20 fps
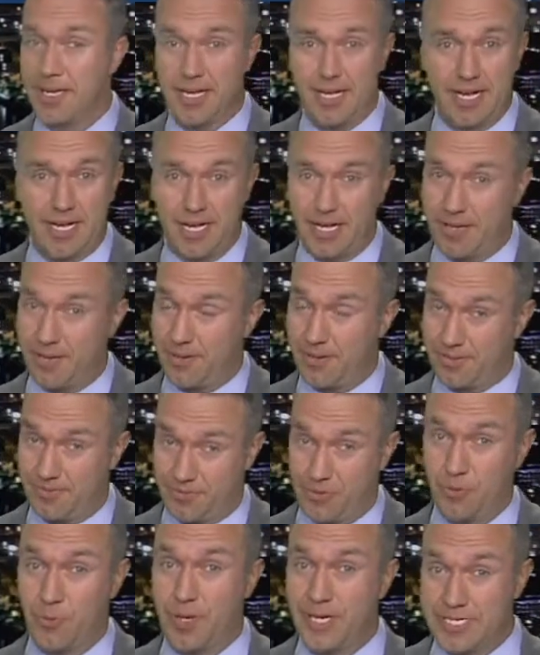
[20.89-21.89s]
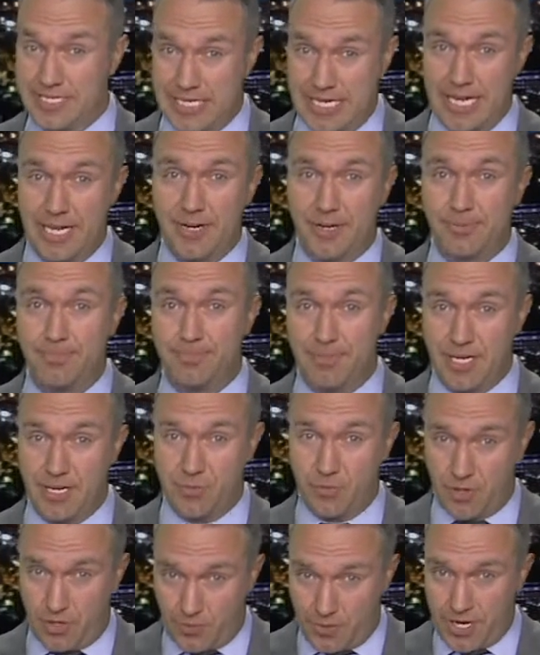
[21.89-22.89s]
uh, a few weeks later
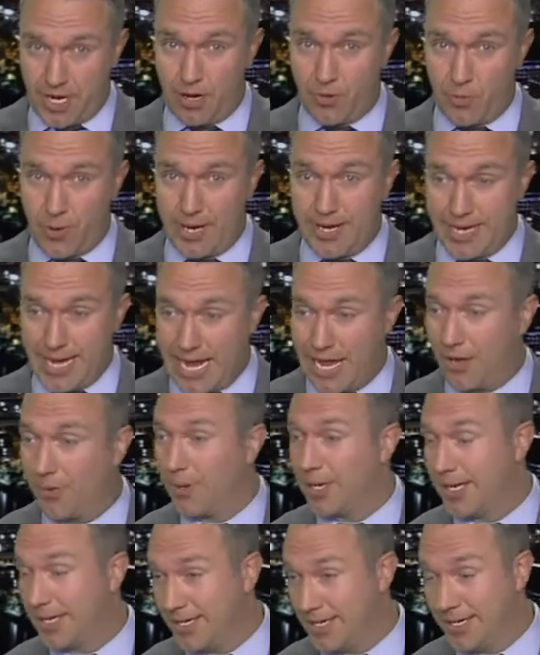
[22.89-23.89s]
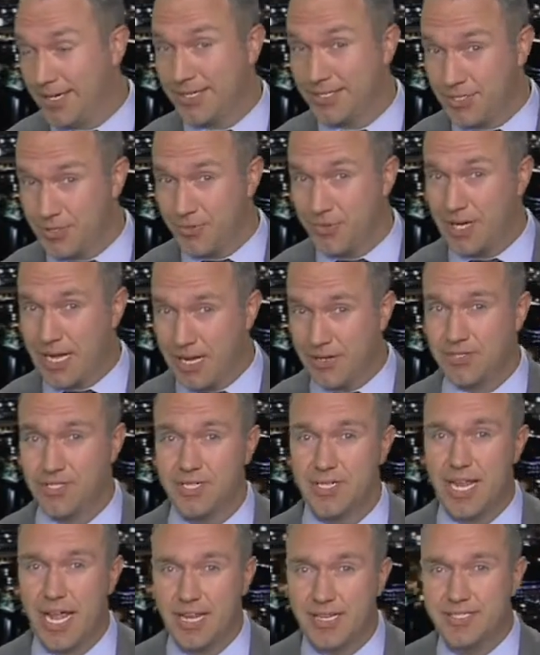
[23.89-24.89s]
than where we are right now in uh,
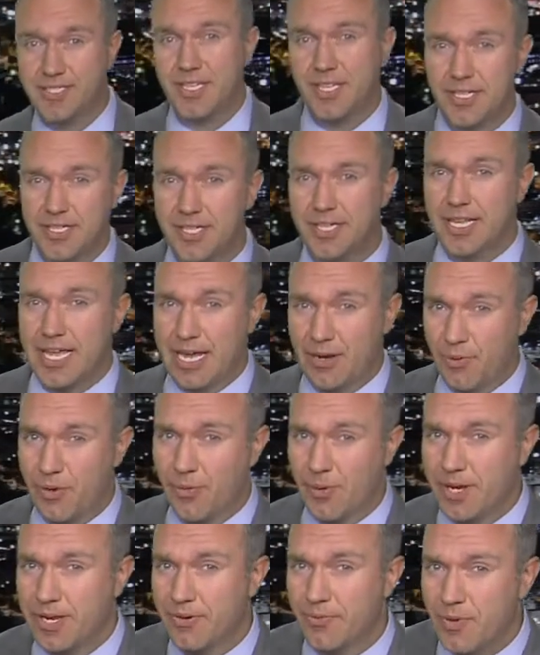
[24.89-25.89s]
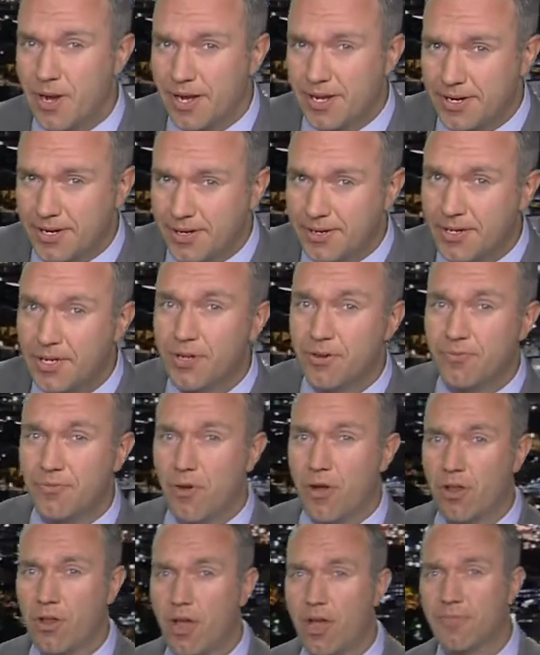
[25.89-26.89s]
2019. Yeah, we were getting ready to
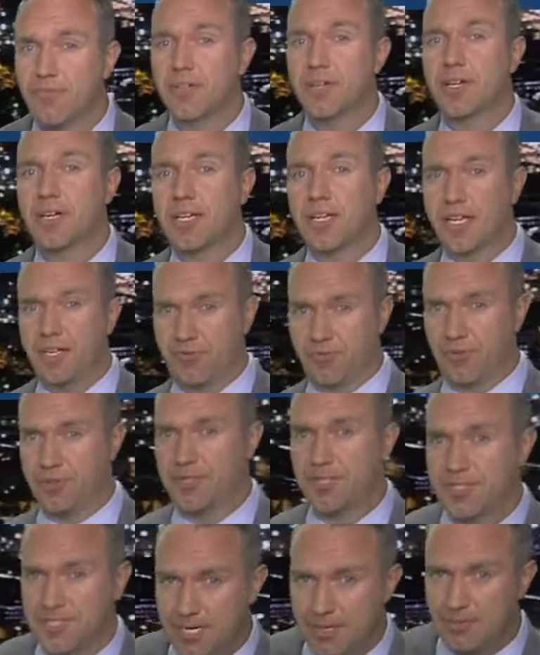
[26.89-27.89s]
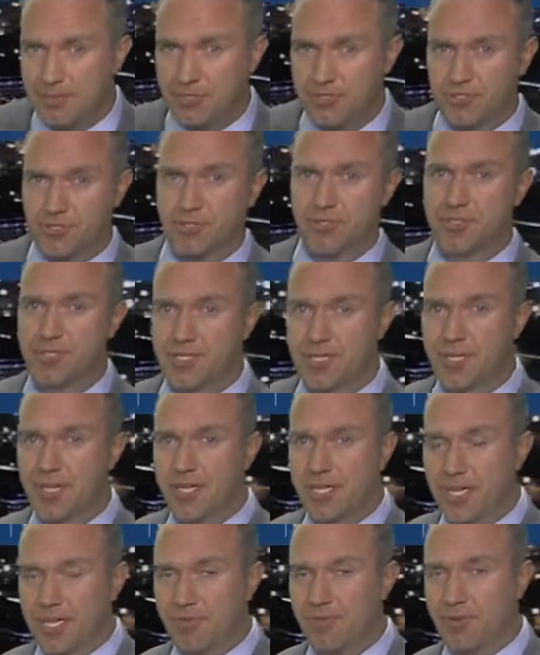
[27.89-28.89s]
fall off the cliff with the temperatures,
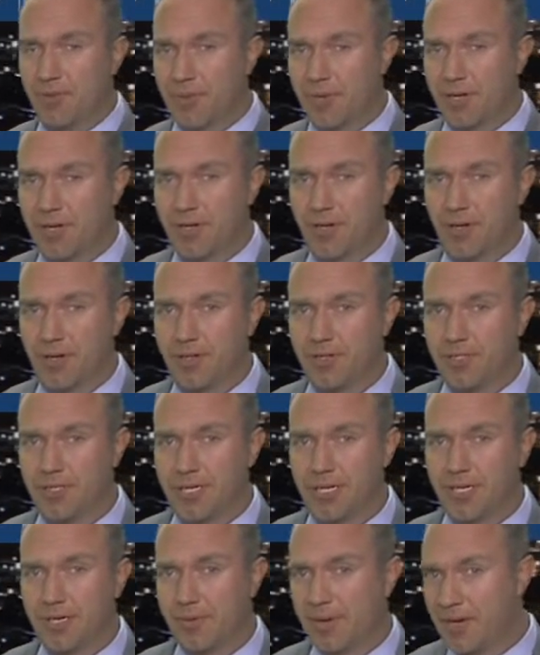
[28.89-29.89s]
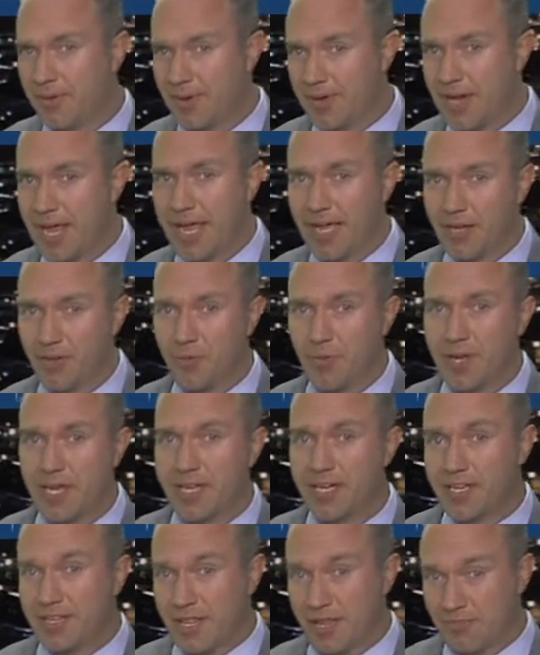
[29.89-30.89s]
if you recall, uh, right around
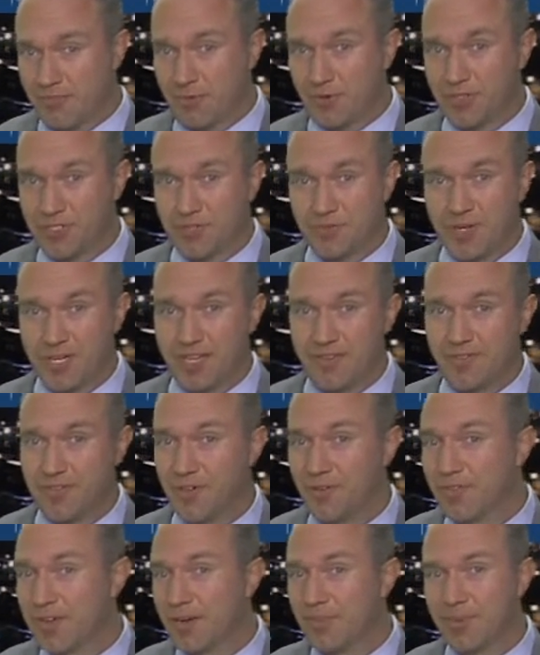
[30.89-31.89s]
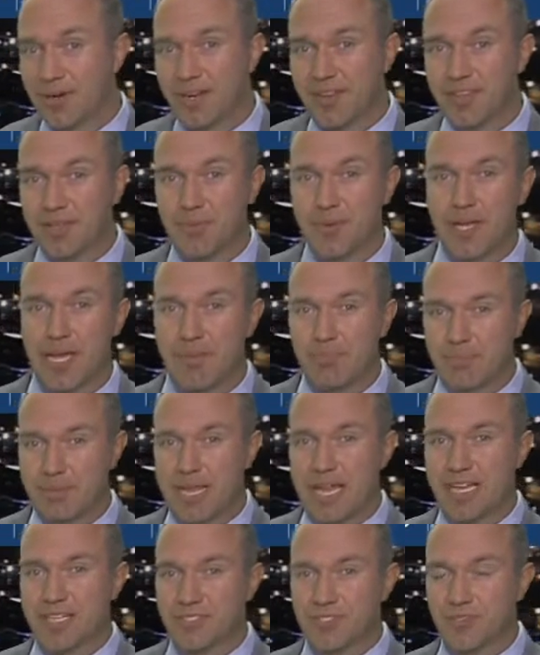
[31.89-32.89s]
Halloween. that first week of November, I think we got
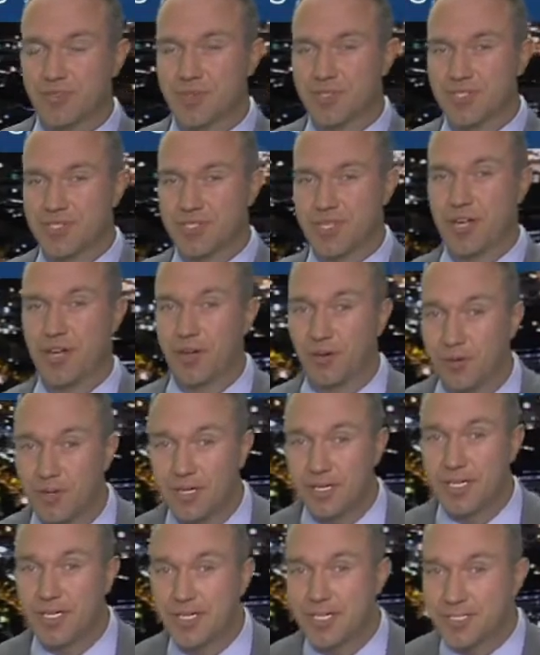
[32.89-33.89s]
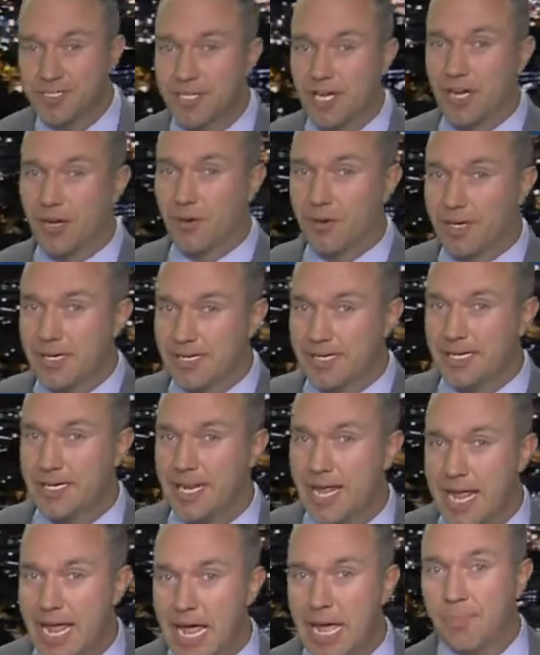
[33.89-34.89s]
plastered with with snow. So it
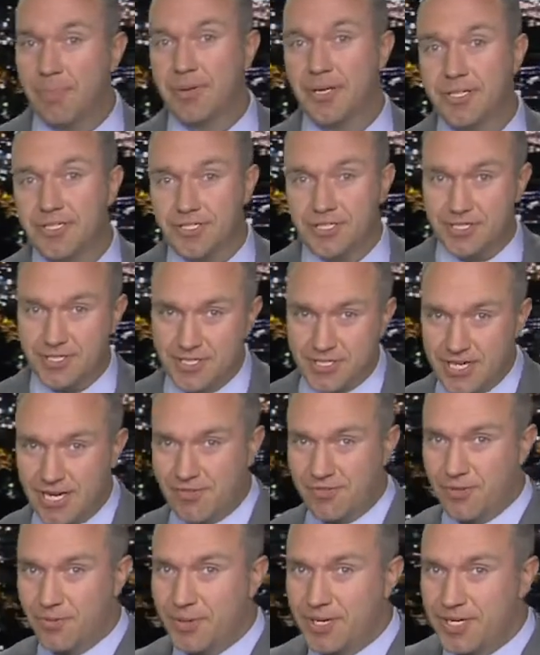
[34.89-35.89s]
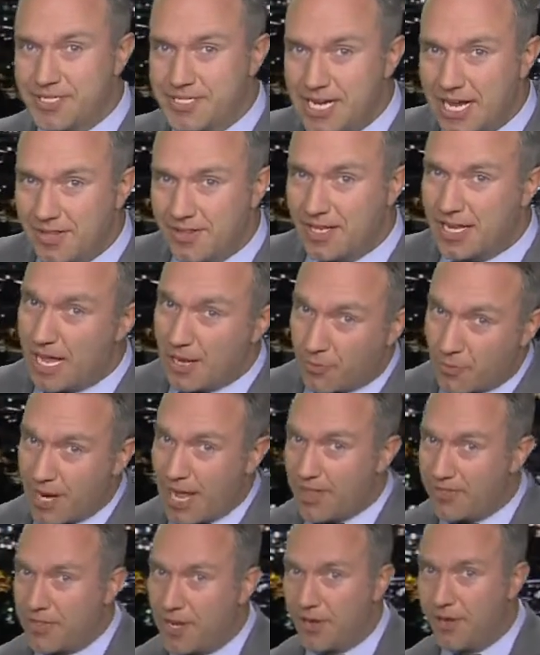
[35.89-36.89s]
can happen just several weeks down the line. We're
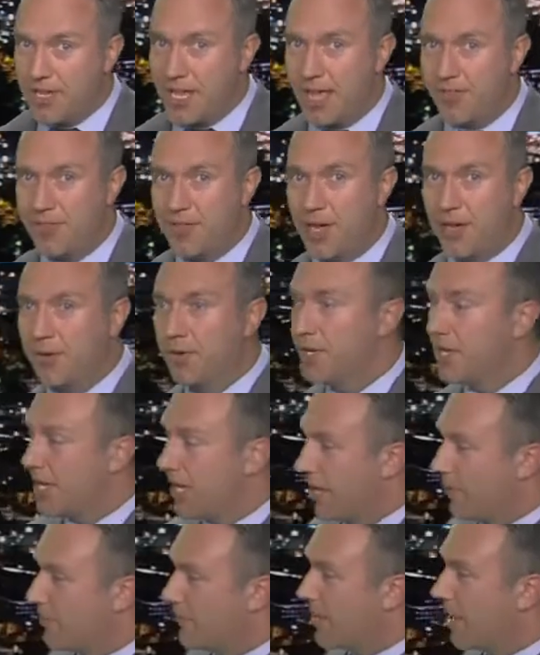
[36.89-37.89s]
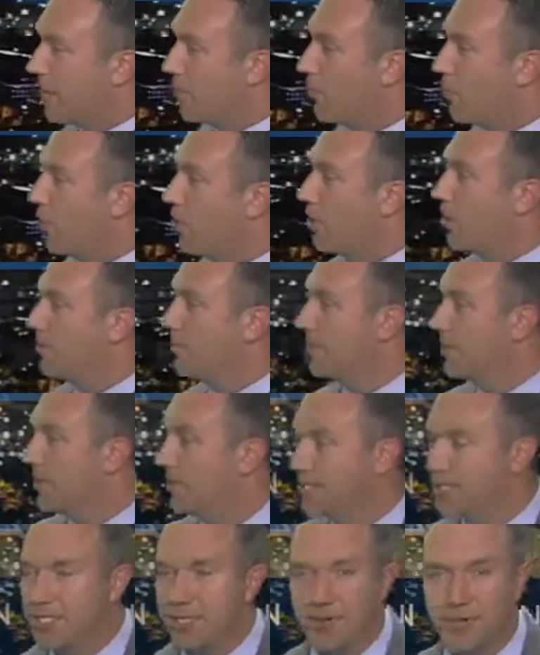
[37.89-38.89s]
not there yet, though, and we've got a warm
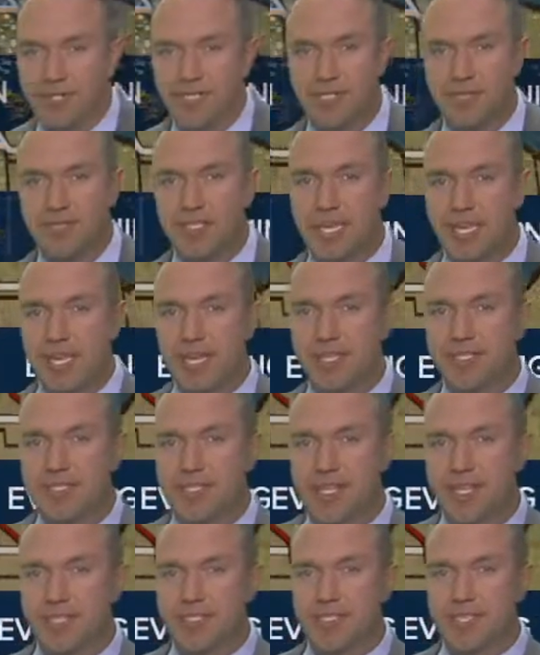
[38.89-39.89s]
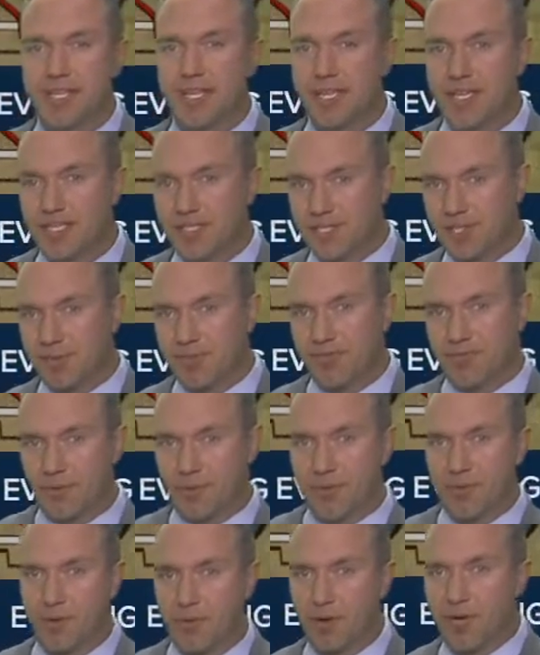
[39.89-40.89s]
uh, series of days that uh, is
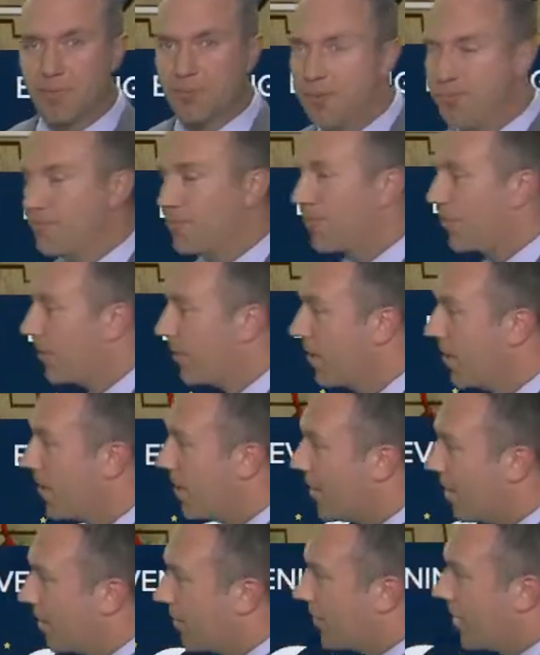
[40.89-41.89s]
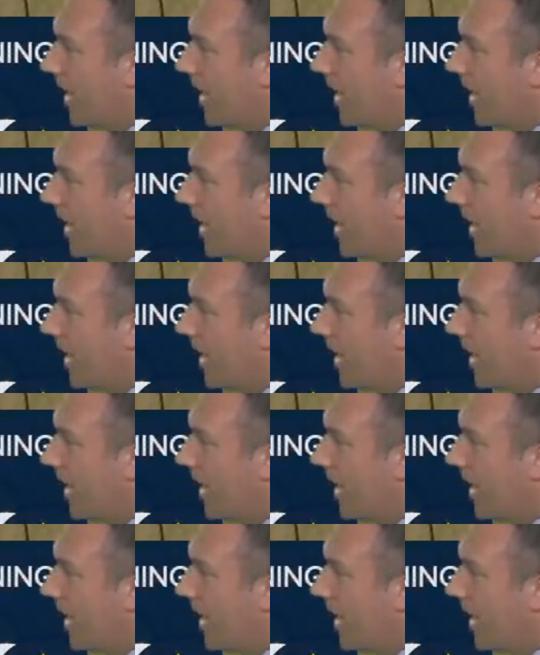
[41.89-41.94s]
unfolding right before our